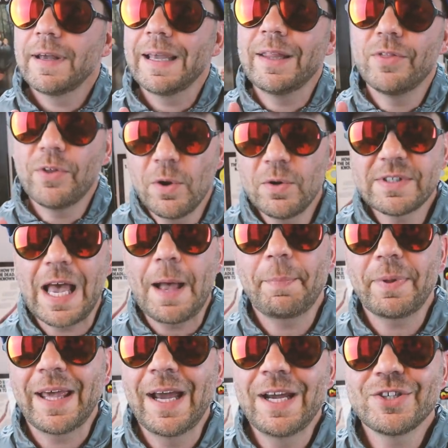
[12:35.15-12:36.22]
In those
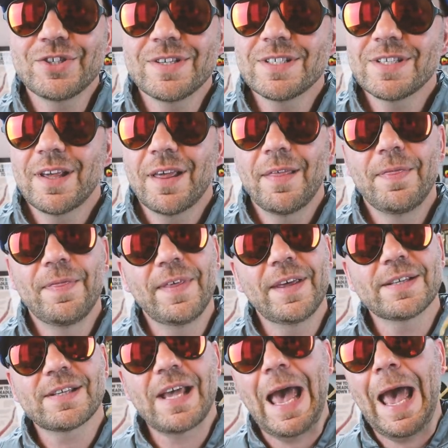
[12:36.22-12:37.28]
applications,
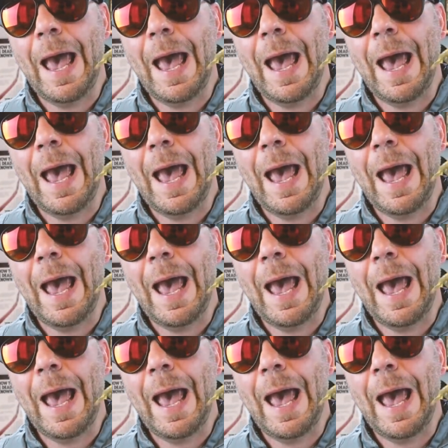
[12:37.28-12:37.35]
this